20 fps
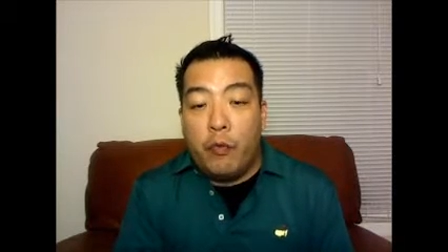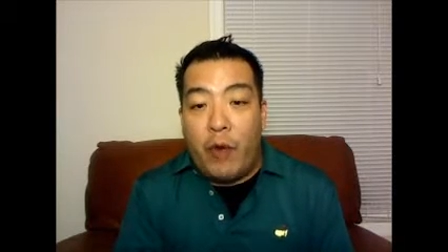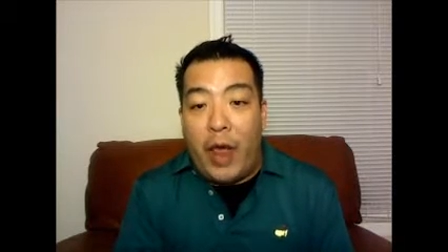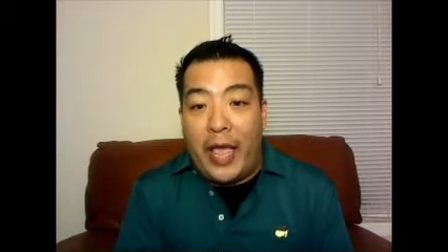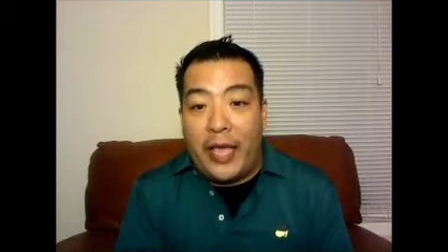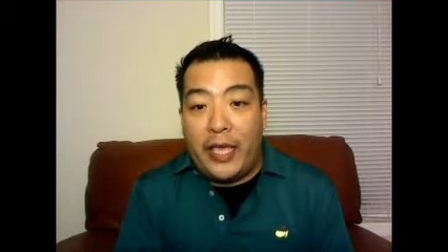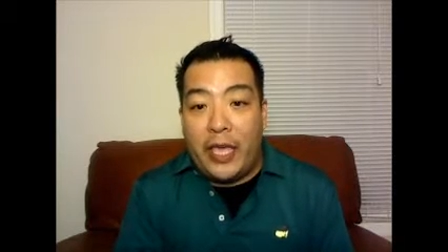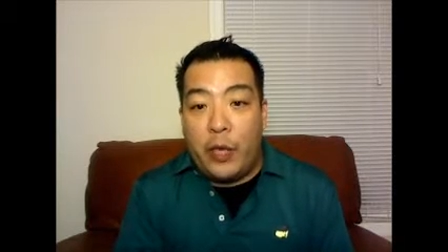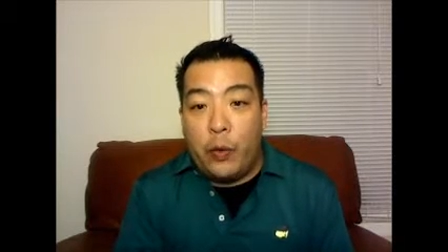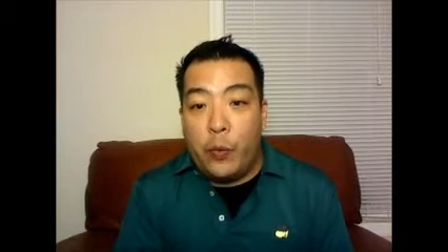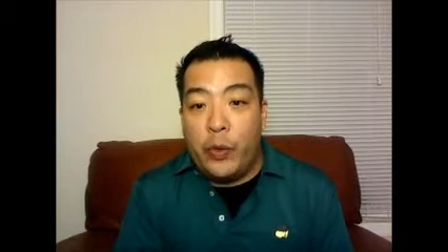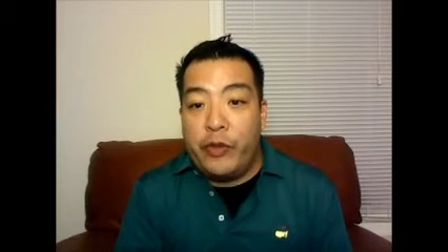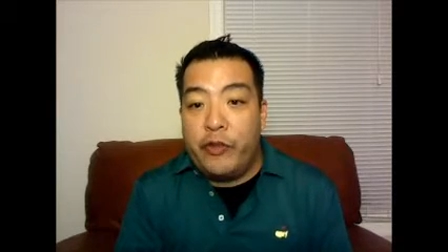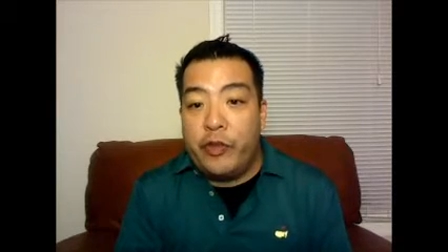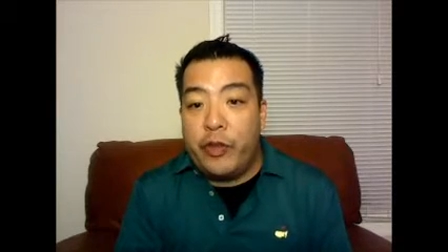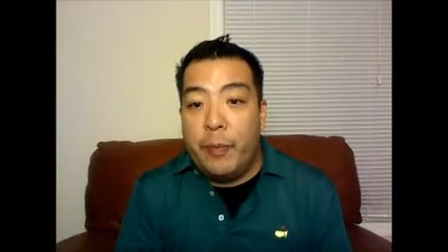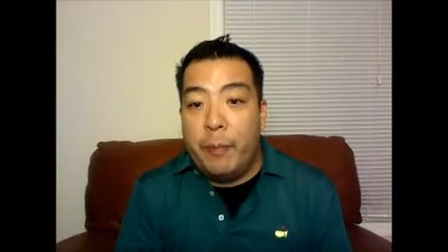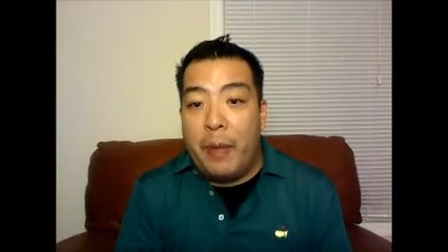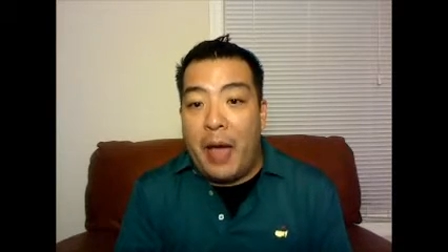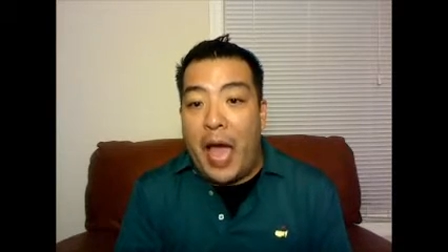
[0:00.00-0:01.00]
ranking,
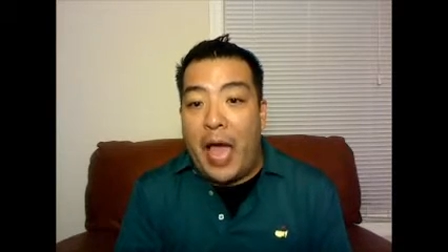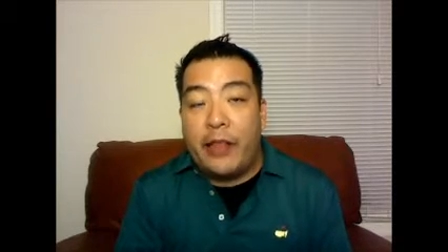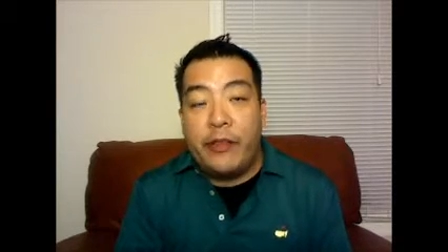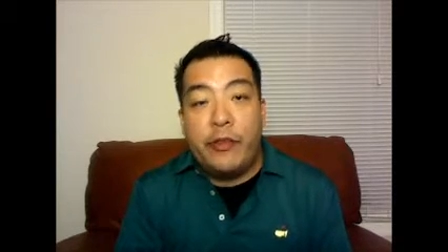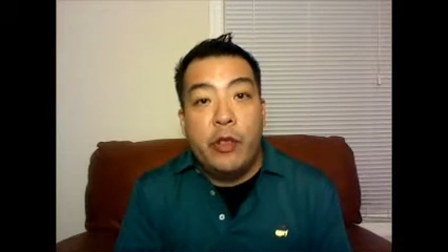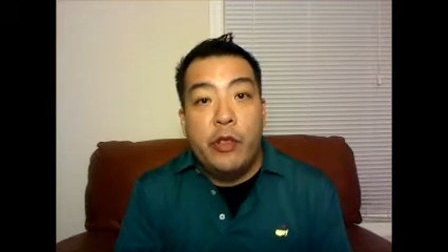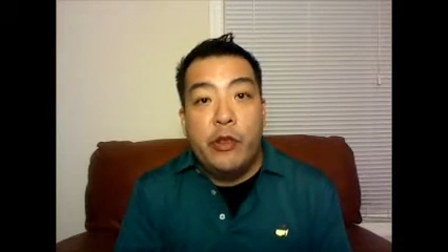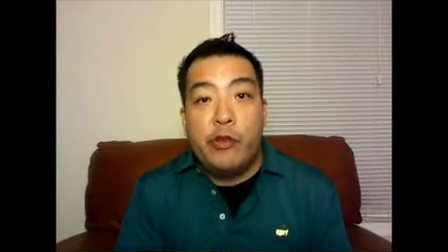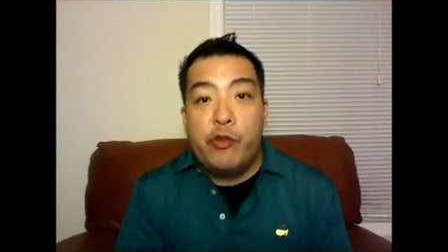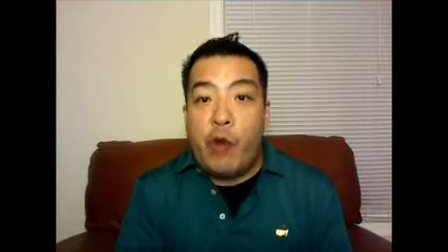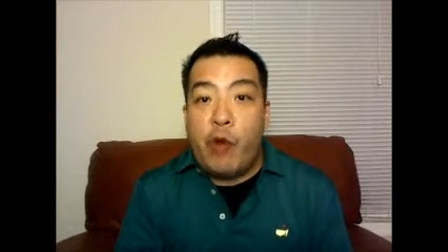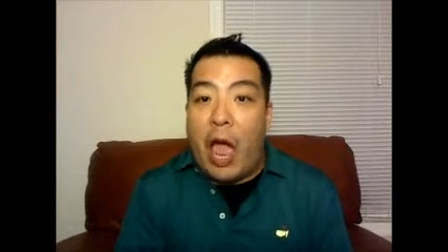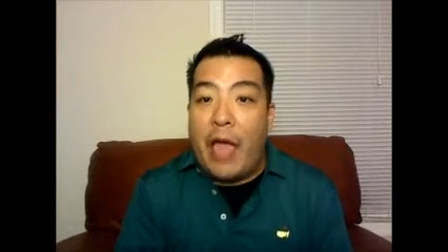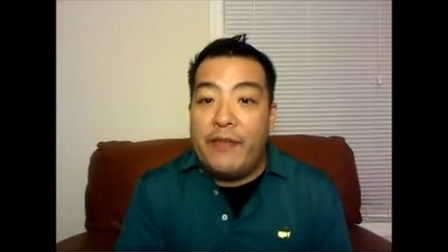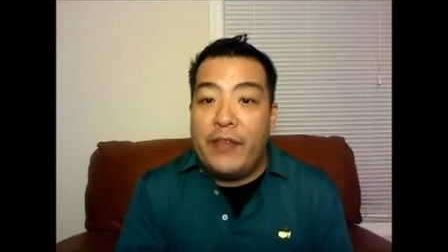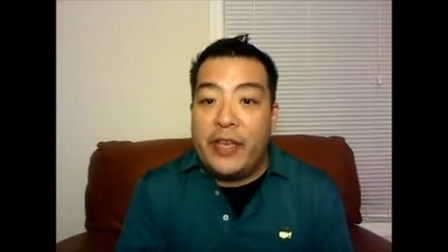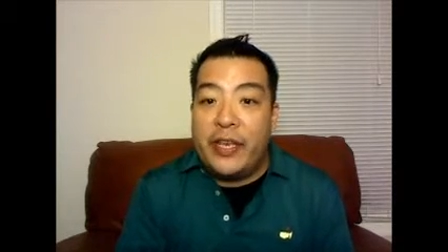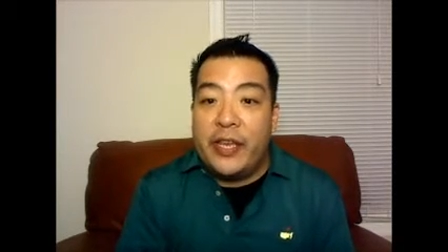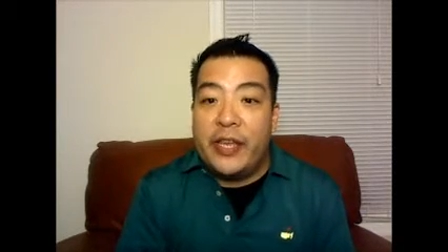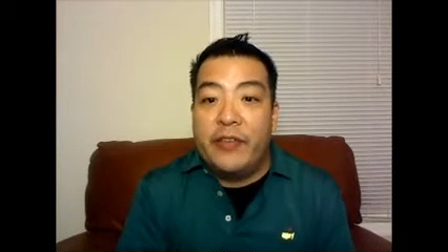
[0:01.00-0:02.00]
which combines
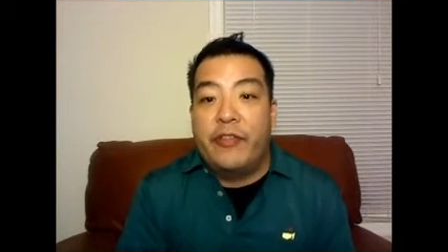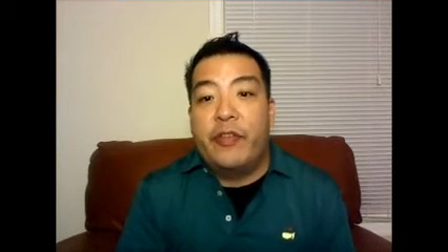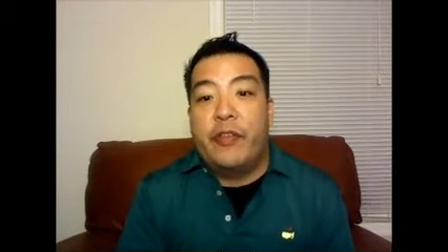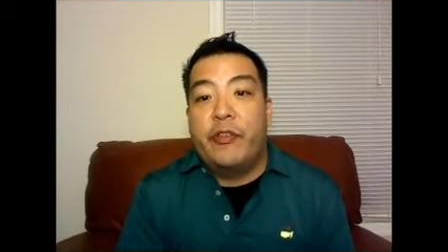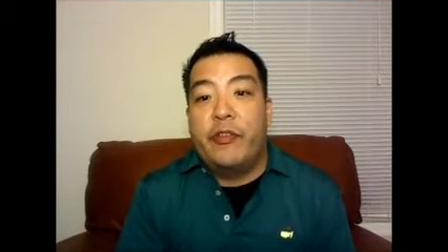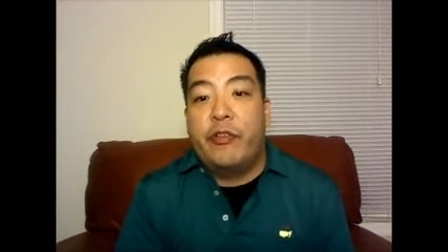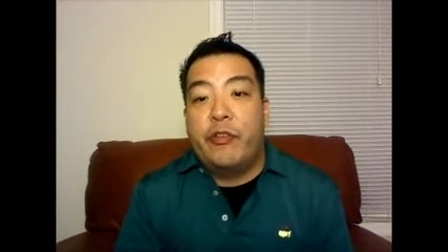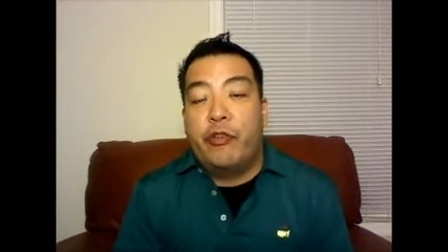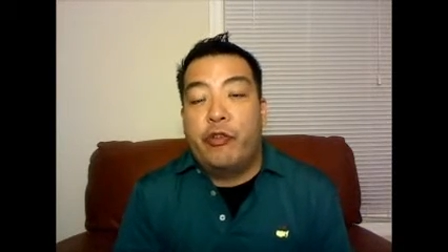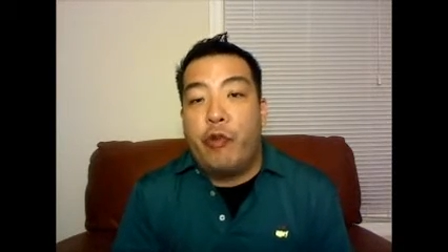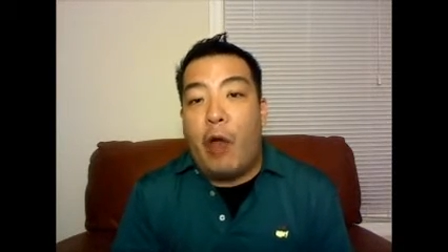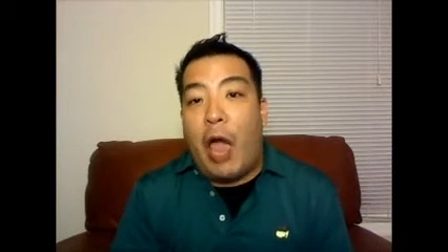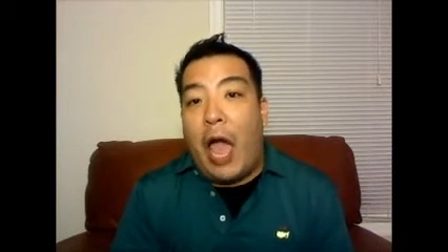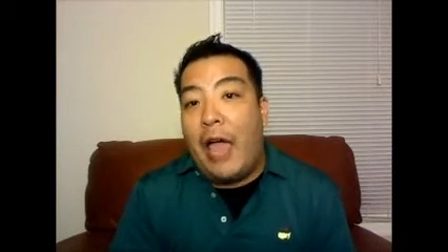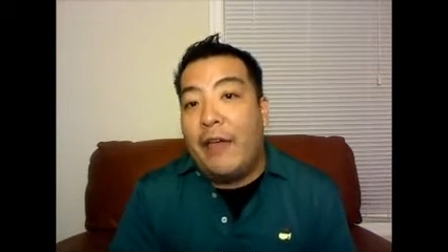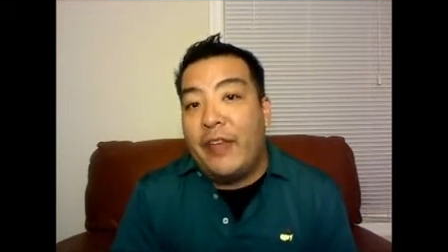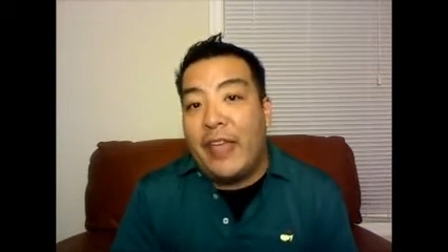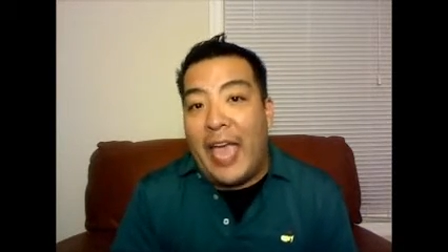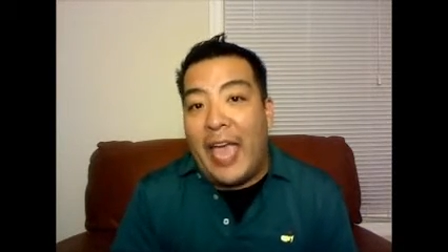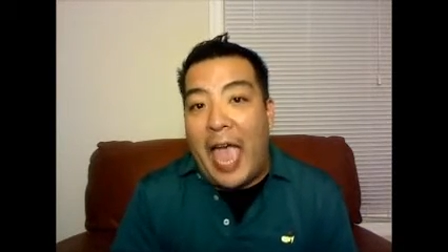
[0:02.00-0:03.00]
driving distance,
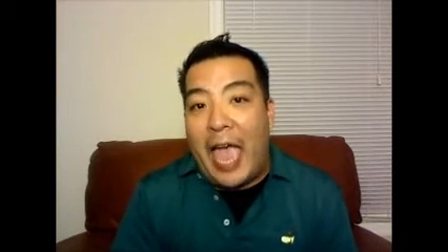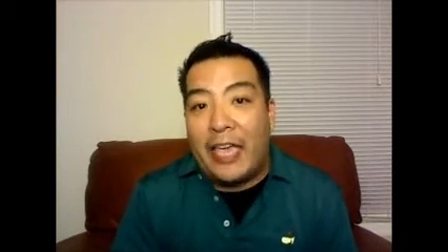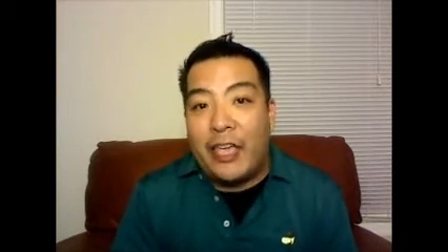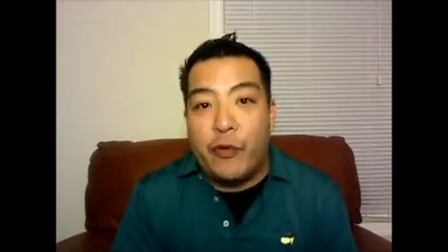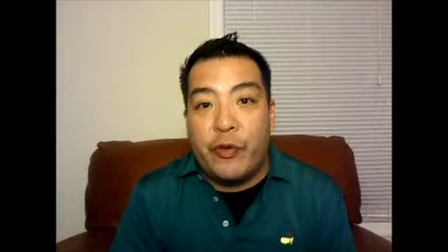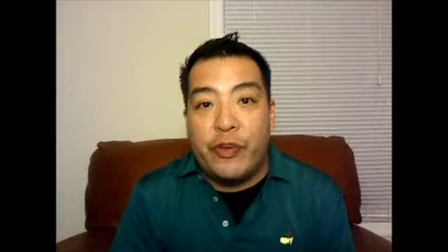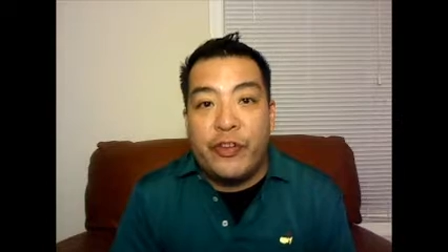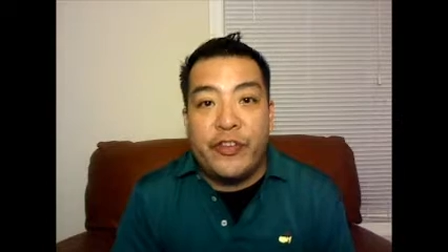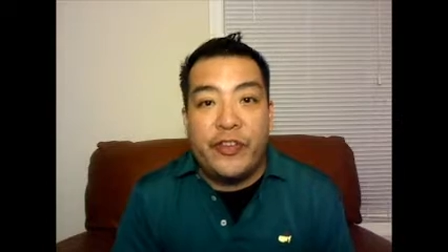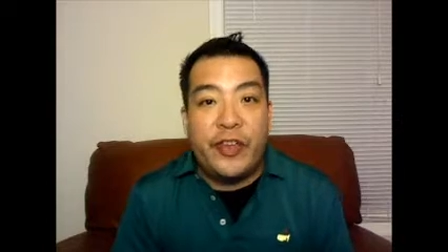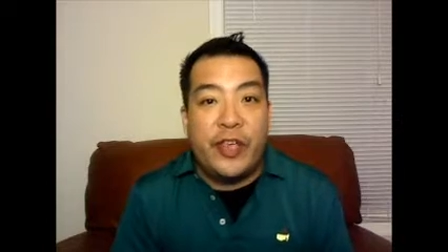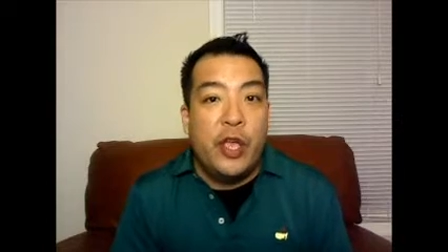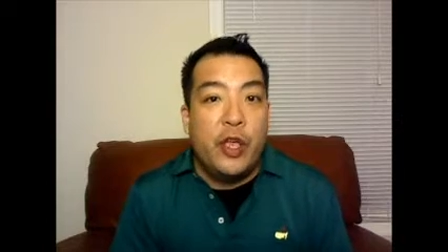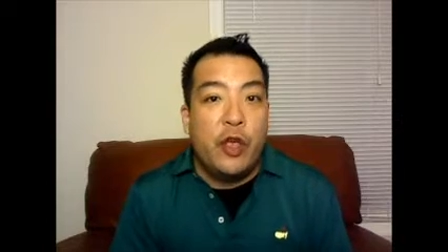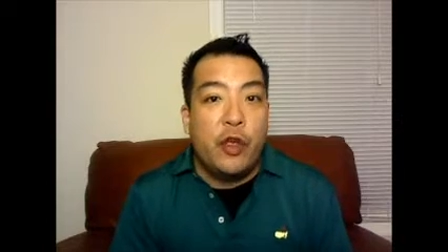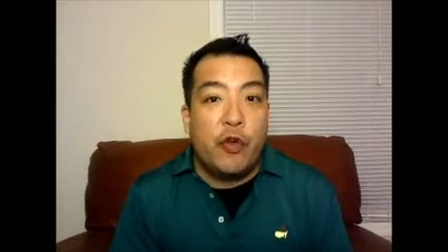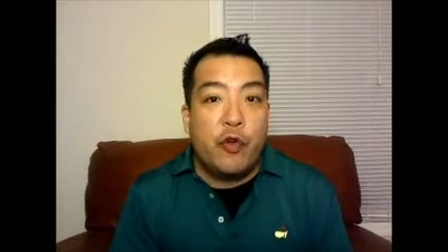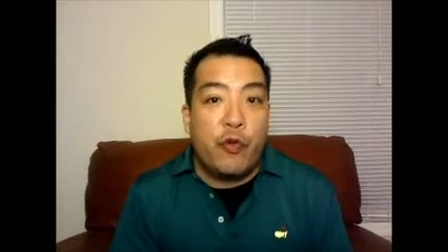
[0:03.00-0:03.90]
driving accuracy,